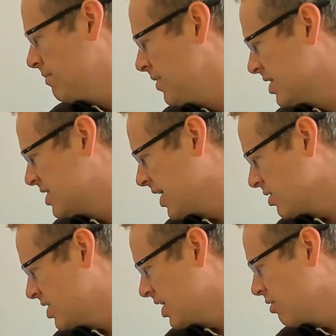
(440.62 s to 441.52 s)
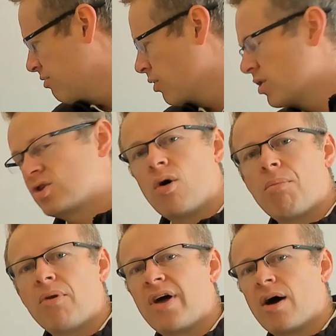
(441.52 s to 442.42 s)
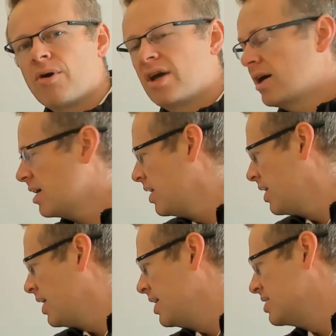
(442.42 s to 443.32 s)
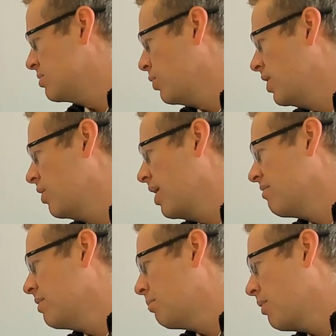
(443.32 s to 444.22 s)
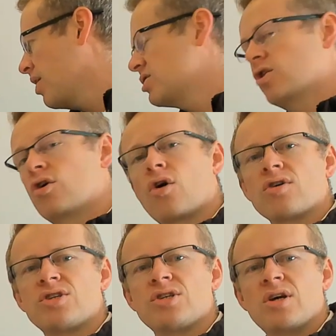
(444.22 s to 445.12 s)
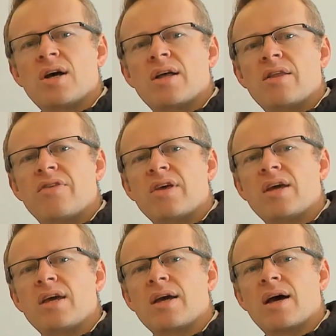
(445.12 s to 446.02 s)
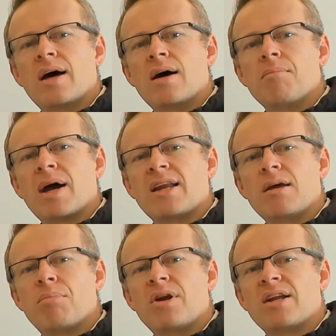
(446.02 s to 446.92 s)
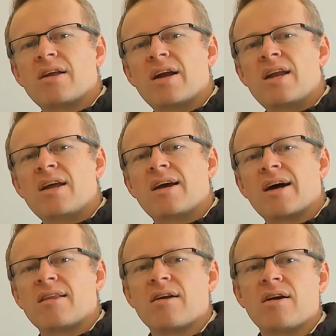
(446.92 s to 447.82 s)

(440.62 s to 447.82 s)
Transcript: the sell signal, for example, down here is where you have the price cross the MACD predictor indicator.